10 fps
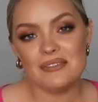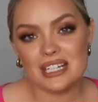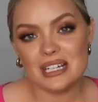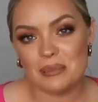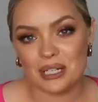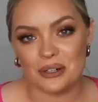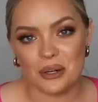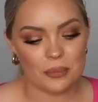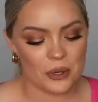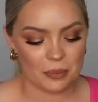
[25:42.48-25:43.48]
to get a bigger
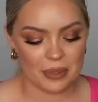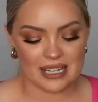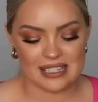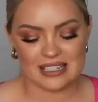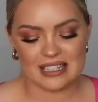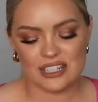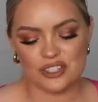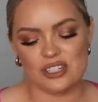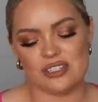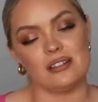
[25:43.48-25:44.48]
notebook because
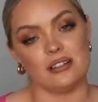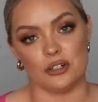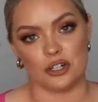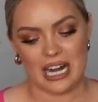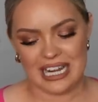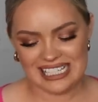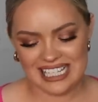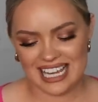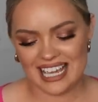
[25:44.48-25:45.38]
that's just a little crazy.